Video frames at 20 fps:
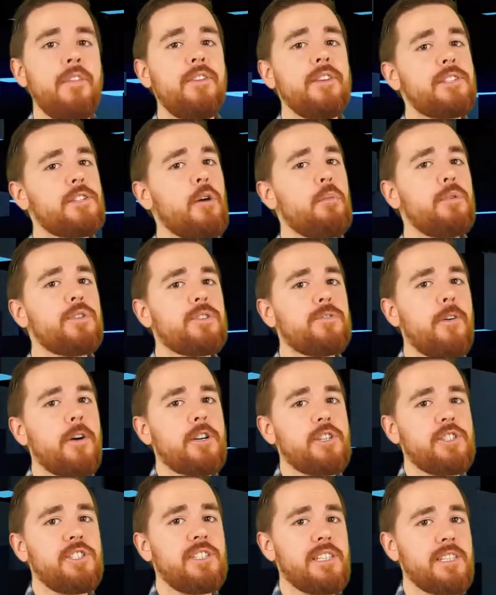This almost
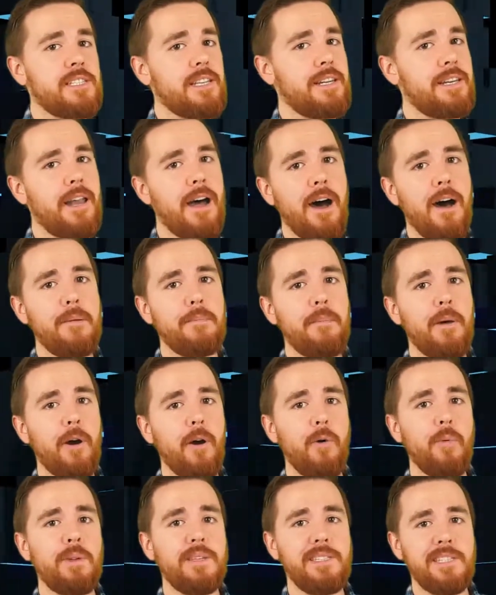functions as a
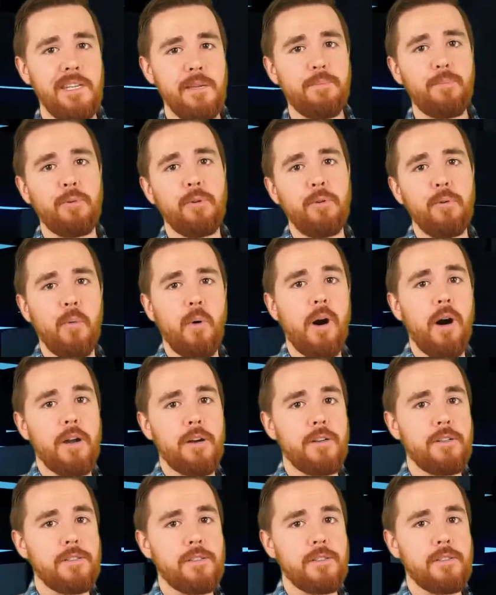non-bow with Deeproot
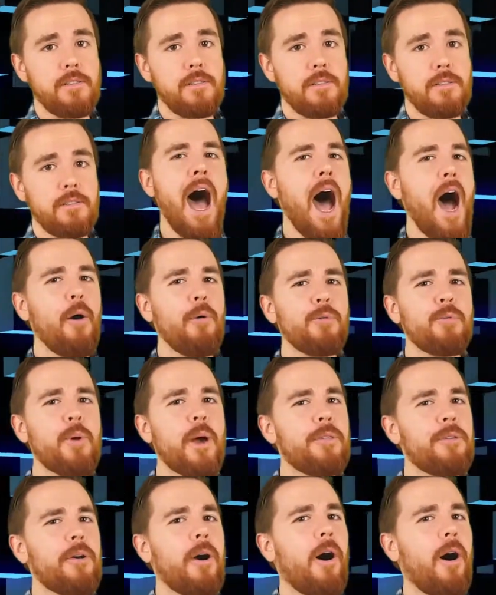Waters. I would
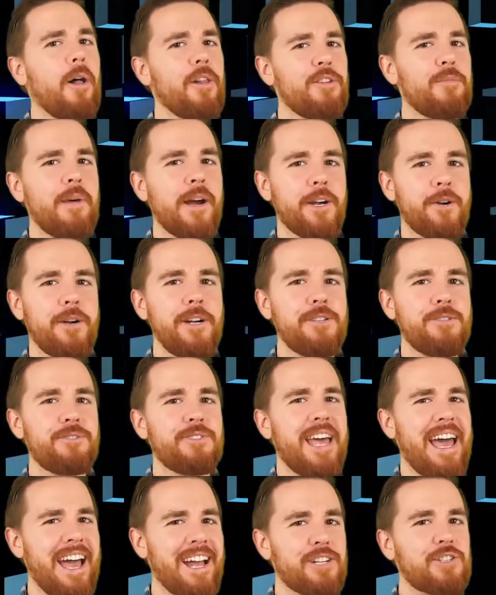rather all of my creatures
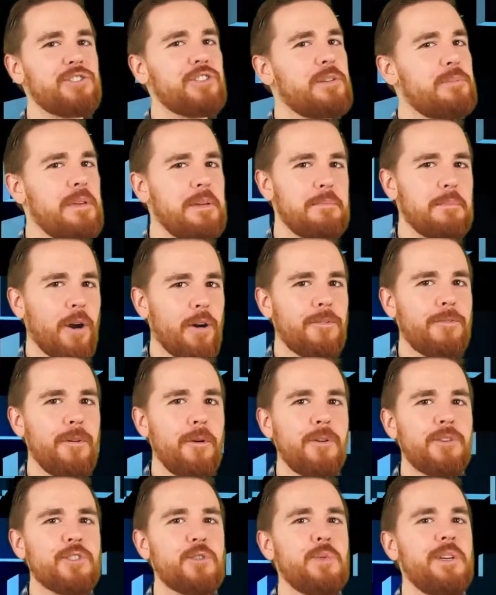actually be
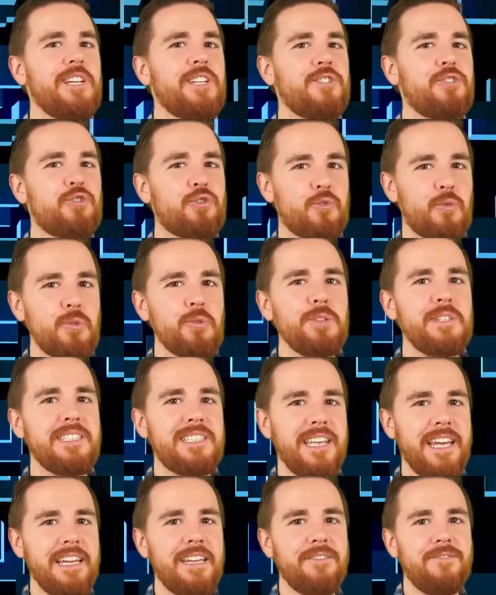merfolk so we can truly
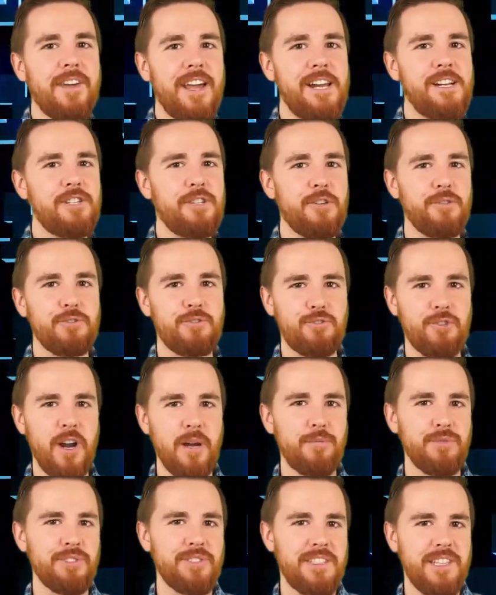take advantage of those
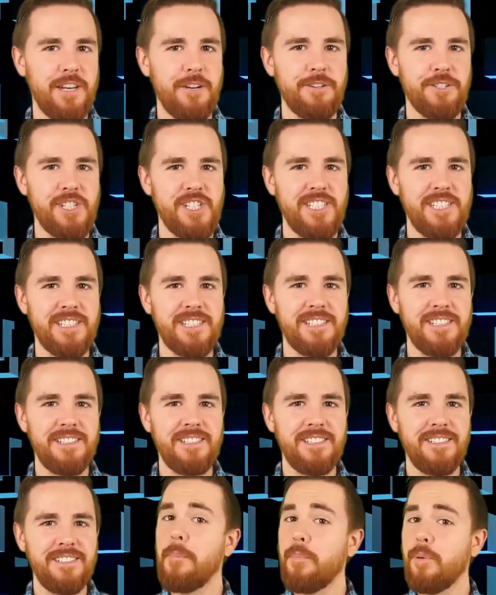tribal synergies.
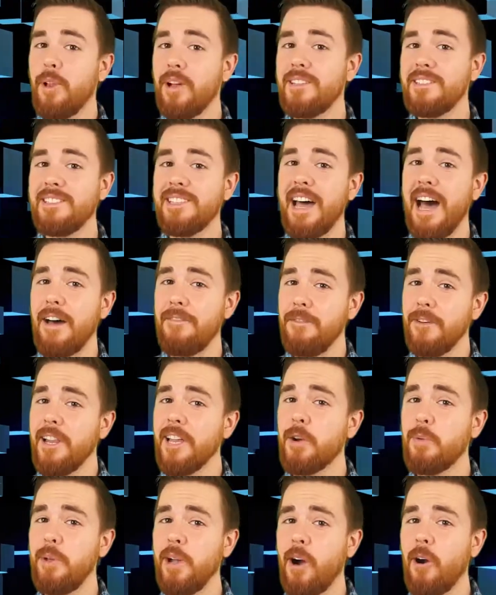Plus, I feel
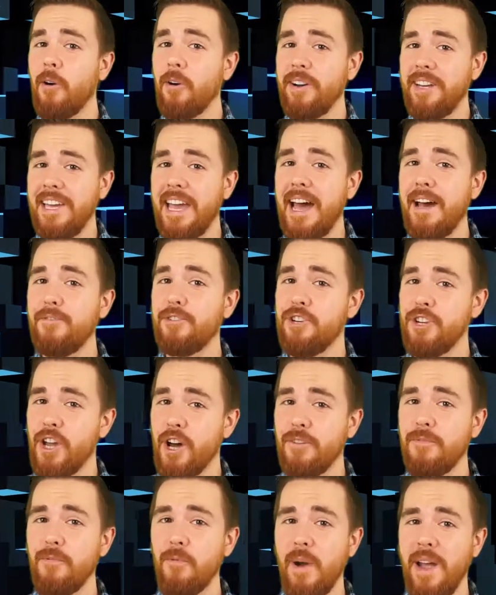like we already have
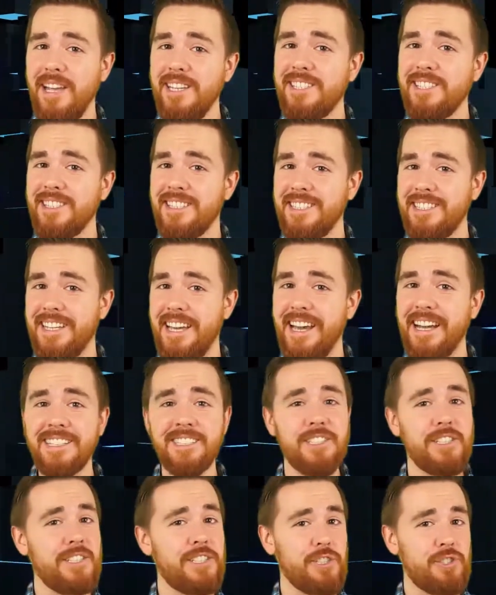enough ways in the
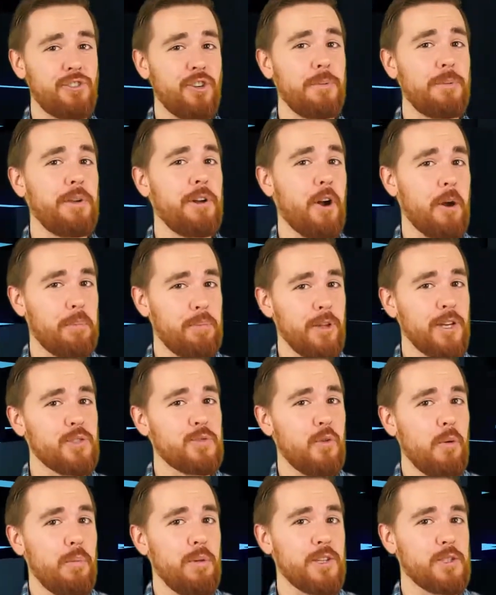deck to distribute our
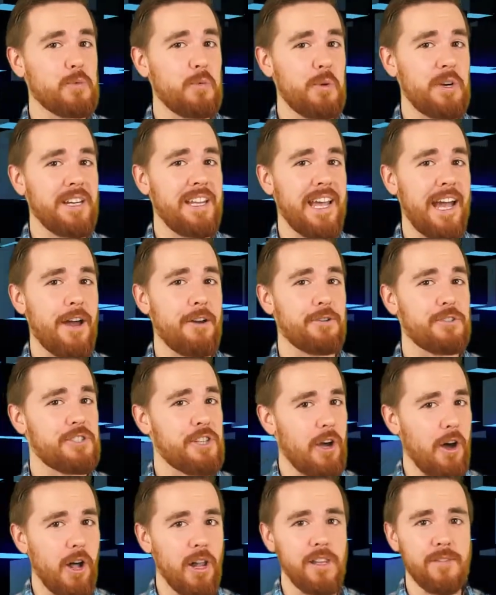+1/+1 counters
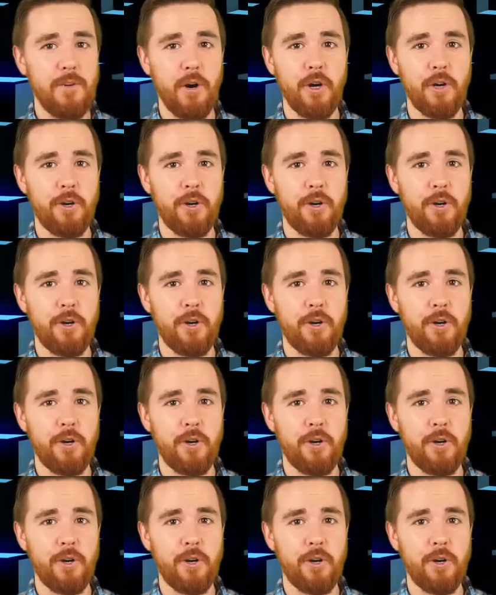to all of our